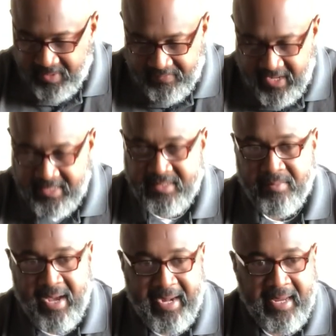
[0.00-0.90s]
giving that to
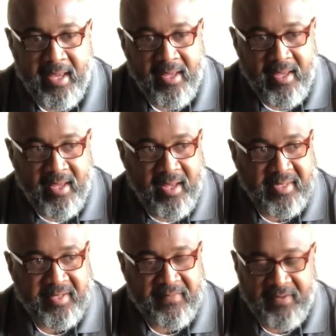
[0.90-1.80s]
somebody.
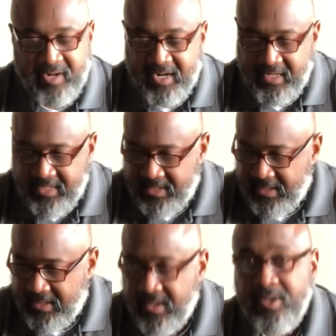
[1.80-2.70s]
So I figured I
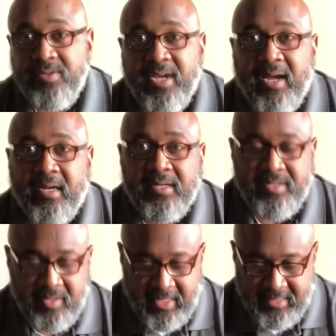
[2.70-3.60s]
needed a new shotgun,
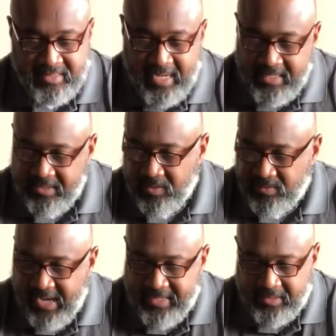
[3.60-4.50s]
so I decided to go
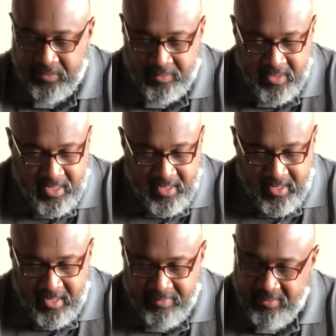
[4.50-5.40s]
tactical.
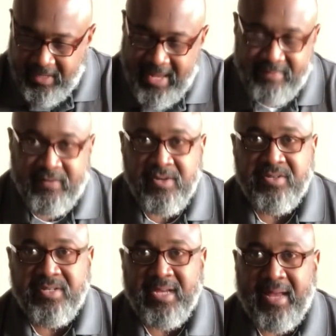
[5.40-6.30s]
There are a lot of
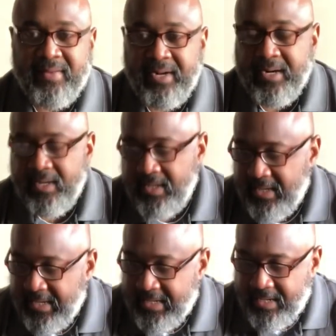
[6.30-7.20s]
versions out there,
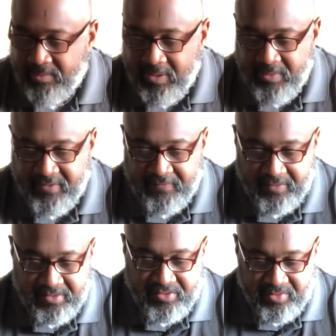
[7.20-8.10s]
and when I went to Field
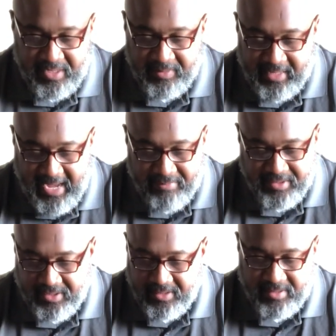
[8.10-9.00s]
and Stream, the guy was
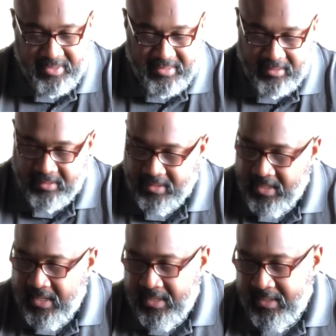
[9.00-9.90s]
talking to me. He said, "Look,
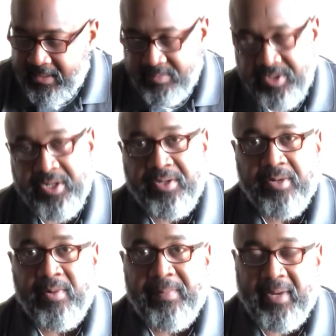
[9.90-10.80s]
let me show you a
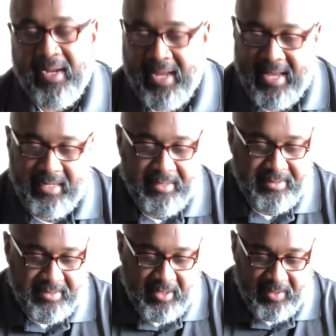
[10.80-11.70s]
weapon I got here.
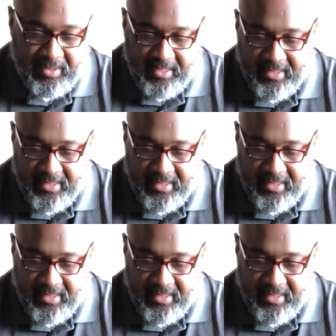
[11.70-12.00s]
It's called